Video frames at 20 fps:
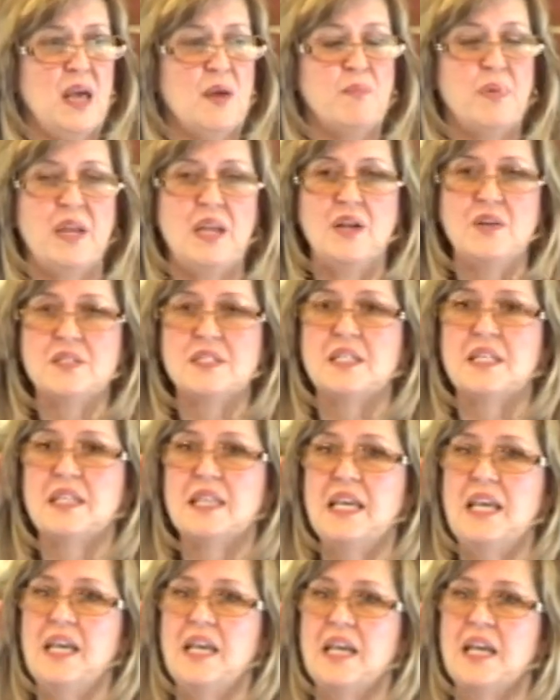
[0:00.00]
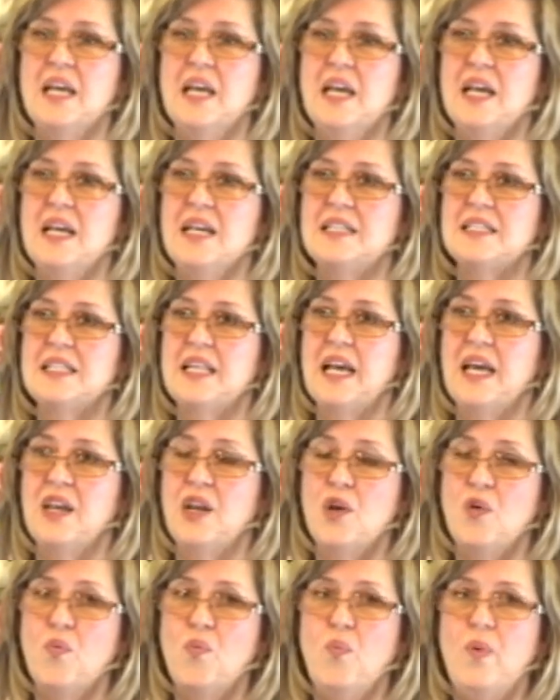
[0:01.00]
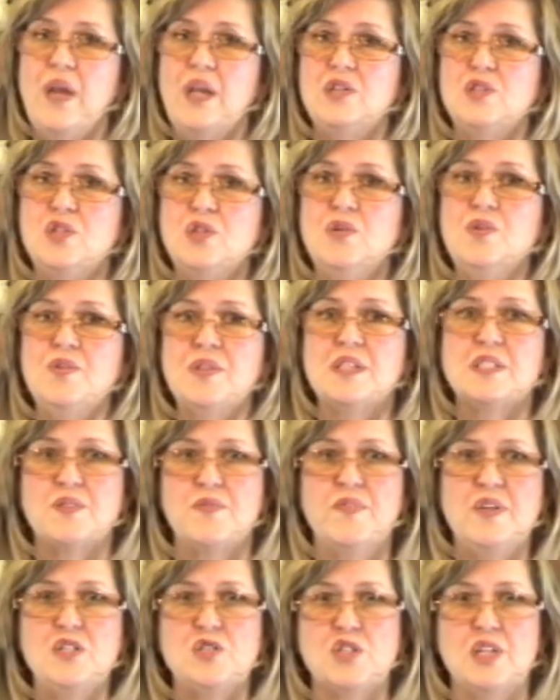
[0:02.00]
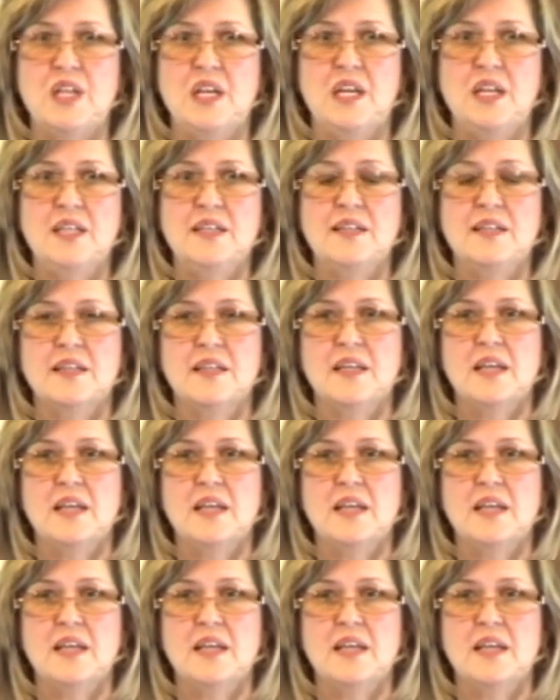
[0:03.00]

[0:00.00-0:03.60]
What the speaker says: But here's the thing, is that we do this visioning